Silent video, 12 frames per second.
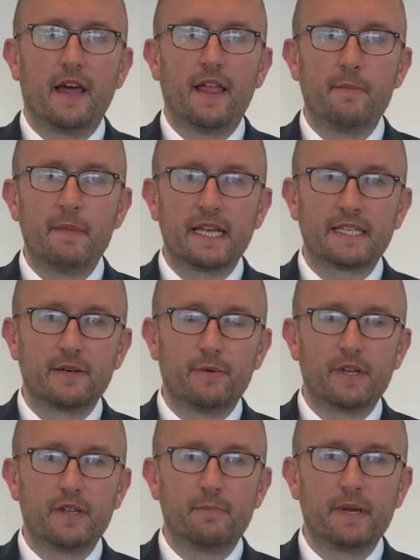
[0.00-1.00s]
That makes it
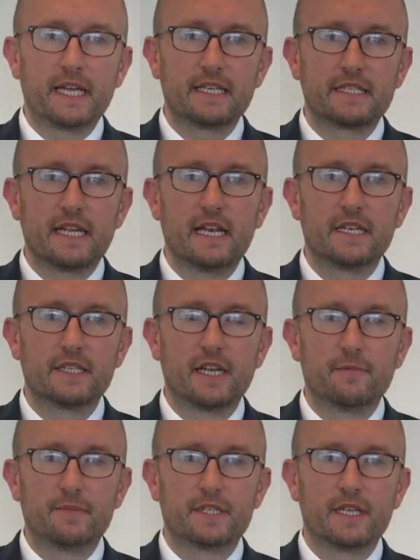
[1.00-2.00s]
one of the biggest
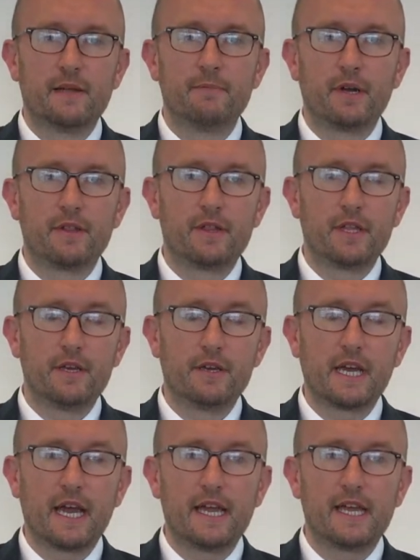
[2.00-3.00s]
dealerships in both the
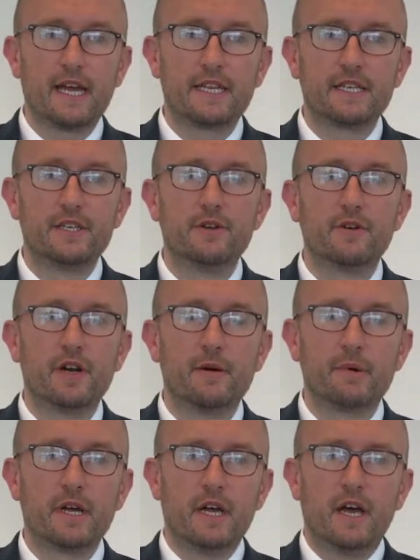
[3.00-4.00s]
UK and in
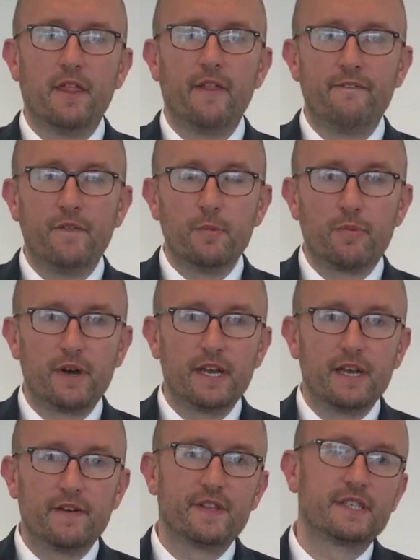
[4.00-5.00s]
Europe the
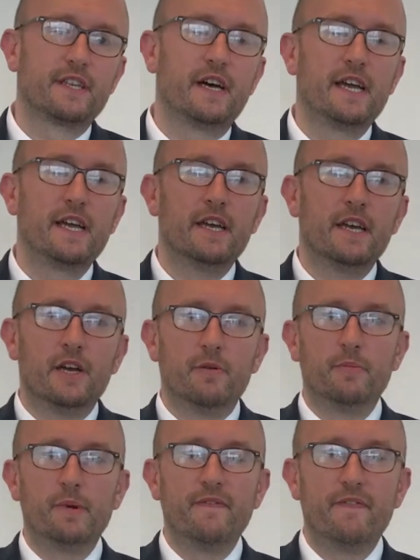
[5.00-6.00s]
footprint of the site
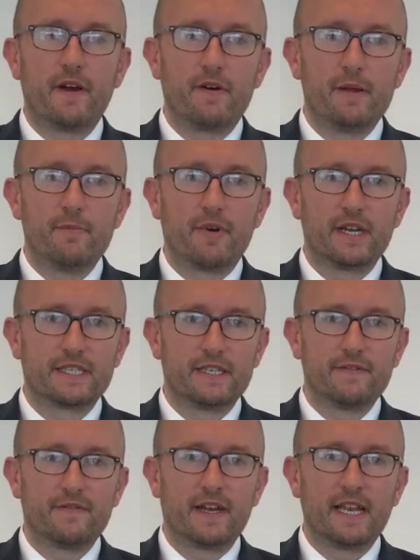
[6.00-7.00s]
will be very
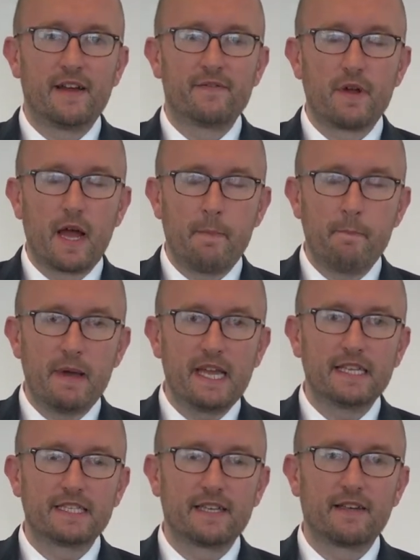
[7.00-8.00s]
impressive and have
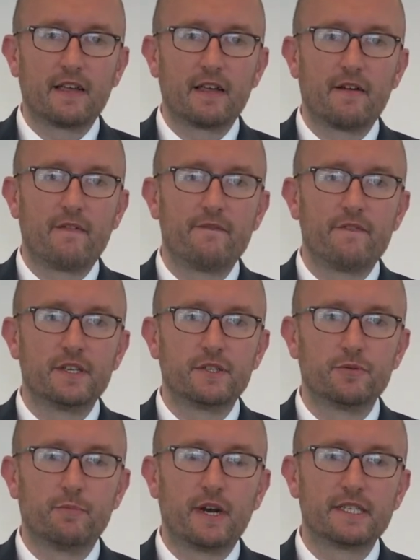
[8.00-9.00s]
amazing
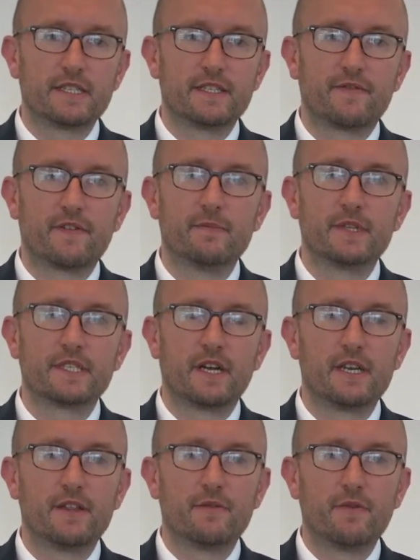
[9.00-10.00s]
visual presence from the
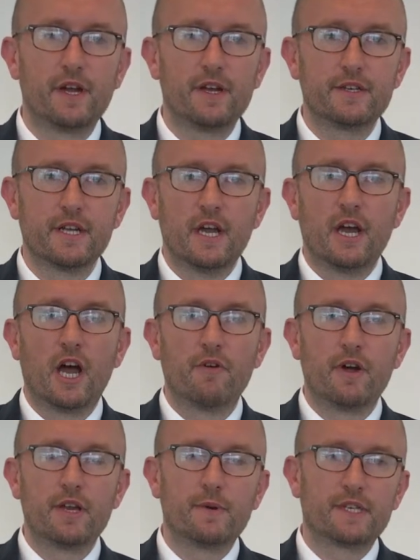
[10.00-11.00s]
side of the road, a
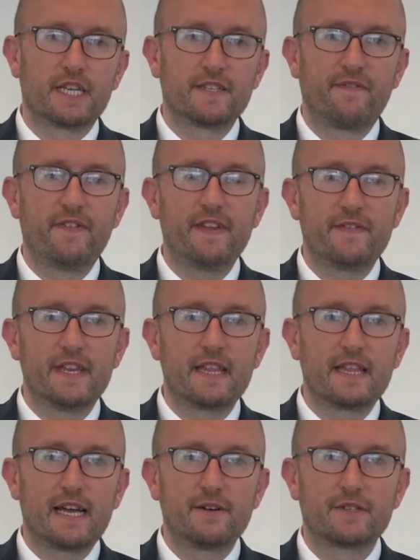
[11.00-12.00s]
road which has
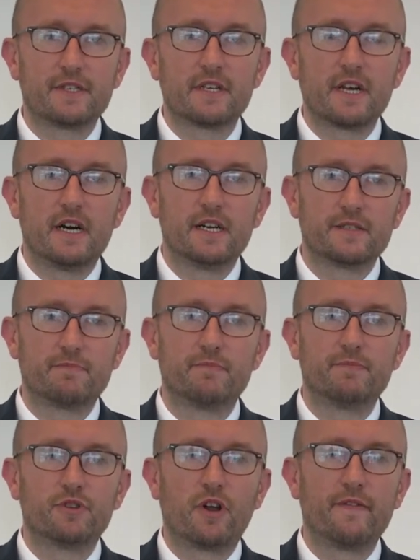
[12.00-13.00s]
50,000 cars
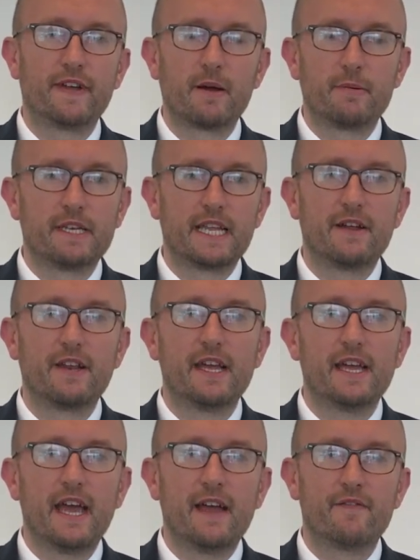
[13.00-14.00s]
driving up and down
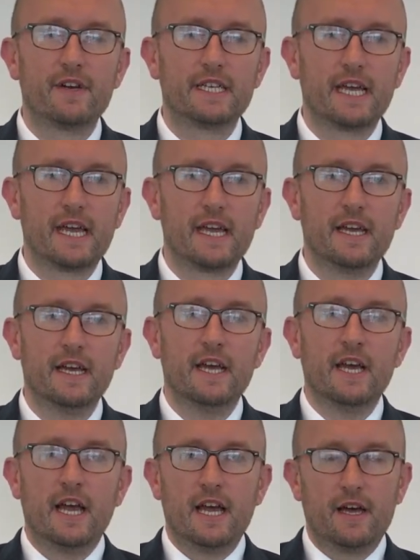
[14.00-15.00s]
it every day.
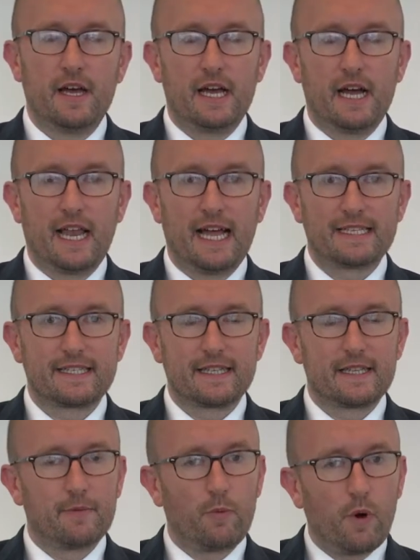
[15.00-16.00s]
Alas,
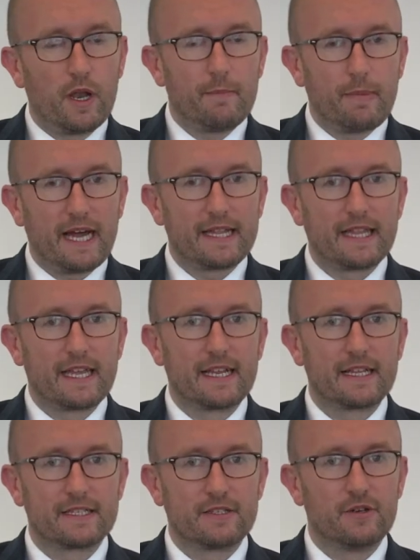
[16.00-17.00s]
the one bad
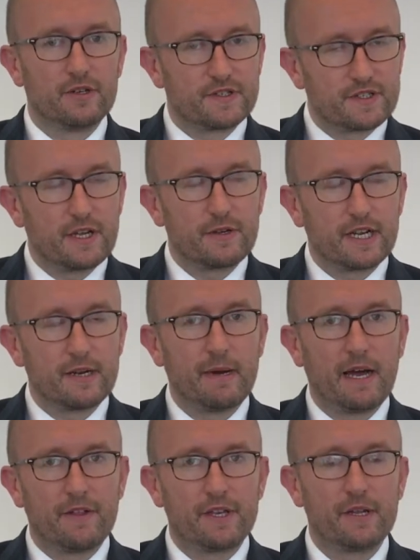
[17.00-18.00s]
thing that's not so good
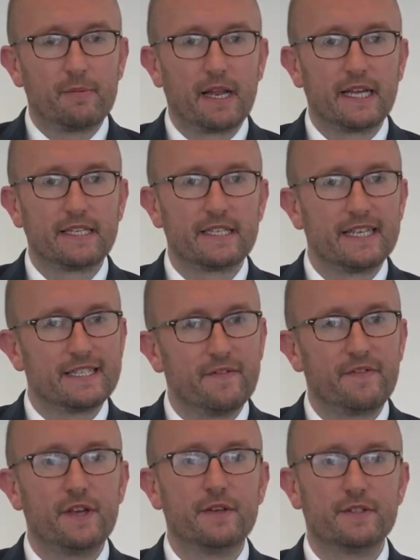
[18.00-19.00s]
about the new place is the
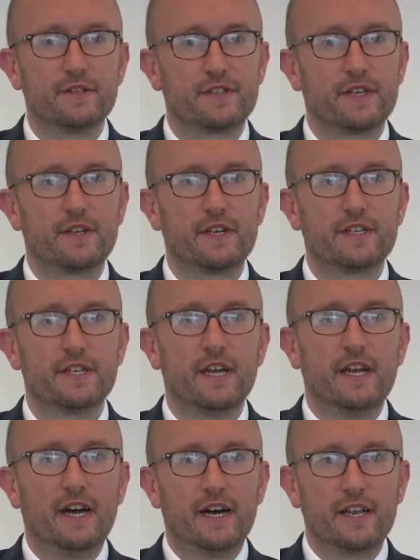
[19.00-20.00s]
view's not so good,
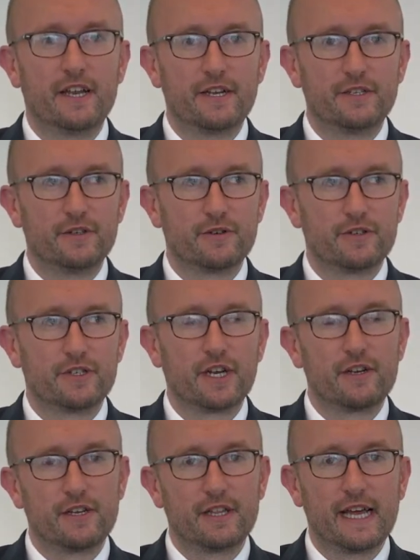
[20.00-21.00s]
and I know Jordan's
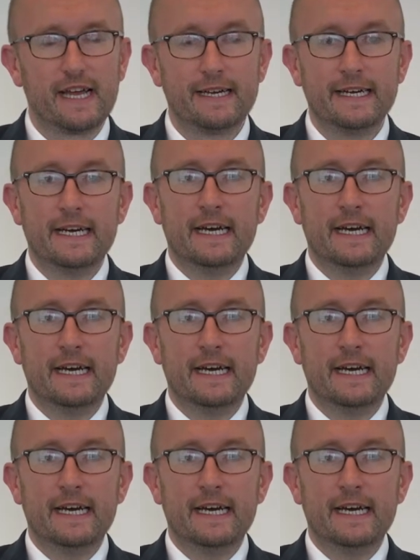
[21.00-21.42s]
shown you that.